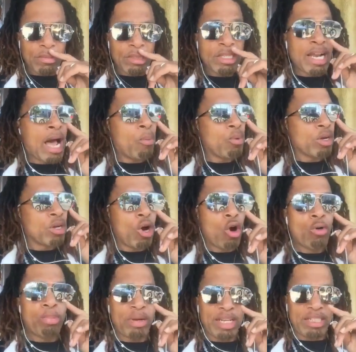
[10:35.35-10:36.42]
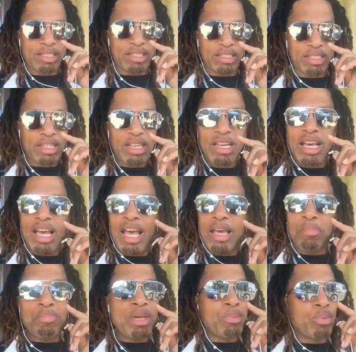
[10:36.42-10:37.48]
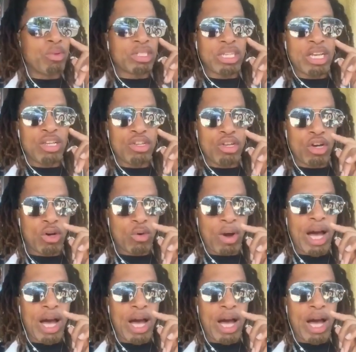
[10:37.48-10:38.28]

that I would go places and people would say, yo,